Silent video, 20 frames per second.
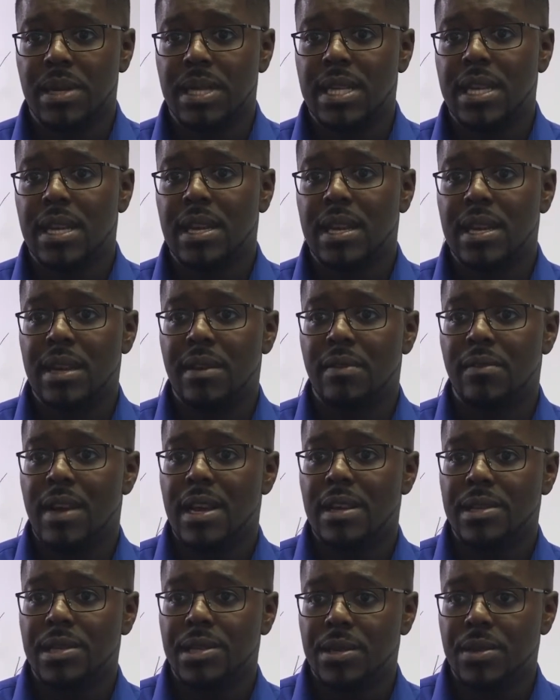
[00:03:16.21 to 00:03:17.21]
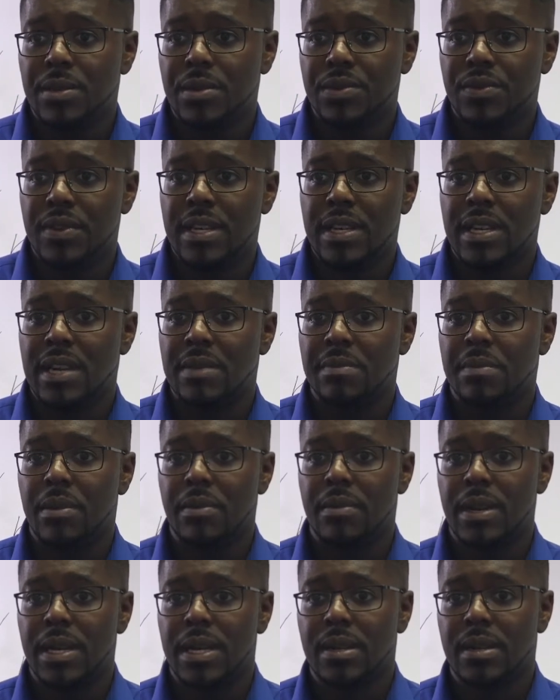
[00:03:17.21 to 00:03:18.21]
particularly around children
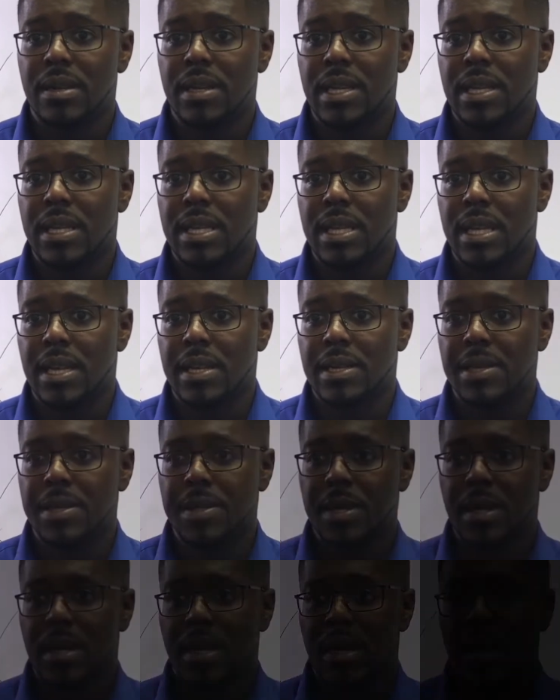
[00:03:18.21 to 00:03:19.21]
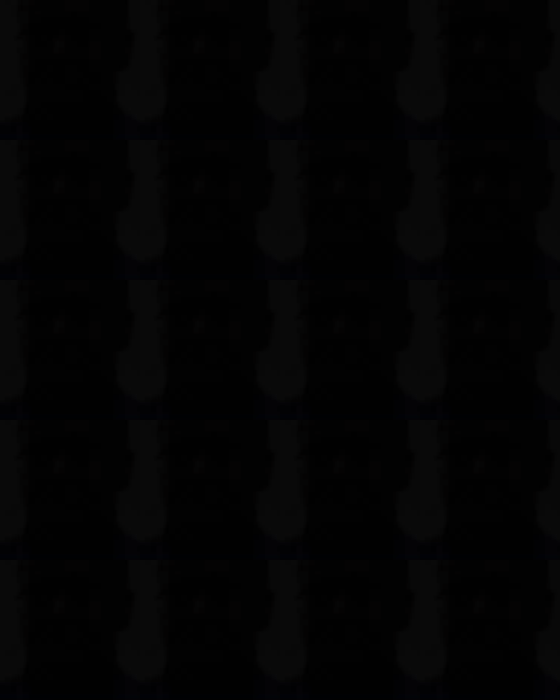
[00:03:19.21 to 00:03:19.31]
and parental consent.